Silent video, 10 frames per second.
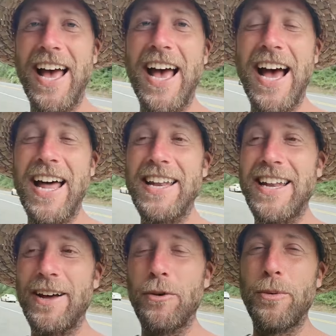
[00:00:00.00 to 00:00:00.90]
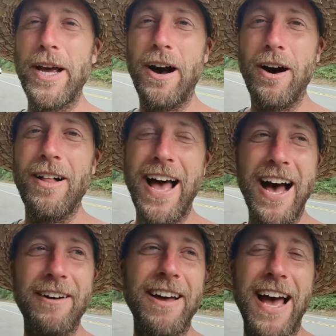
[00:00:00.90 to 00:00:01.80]
And we all
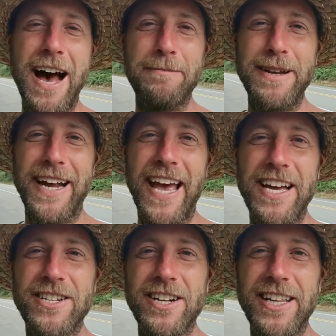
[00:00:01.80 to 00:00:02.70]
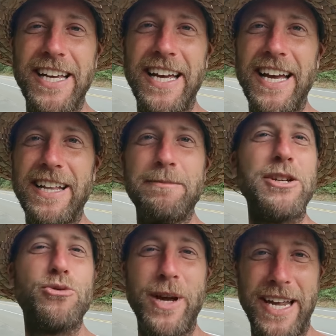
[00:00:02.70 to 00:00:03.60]
have it happen occasionally in
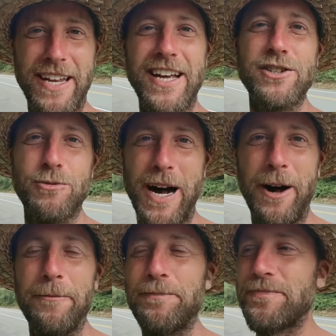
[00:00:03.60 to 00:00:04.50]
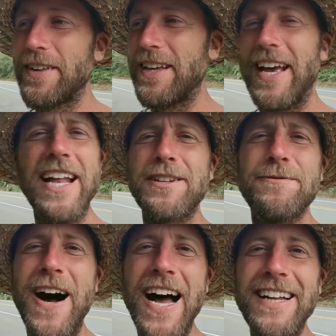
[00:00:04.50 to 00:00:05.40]
between as well. And it's
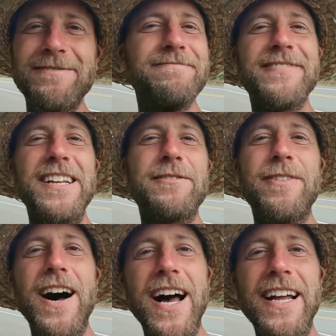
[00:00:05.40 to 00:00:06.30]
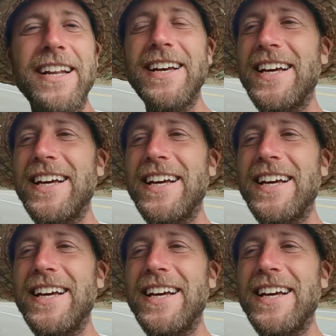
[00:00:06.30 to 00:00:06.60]
fine, it's fine.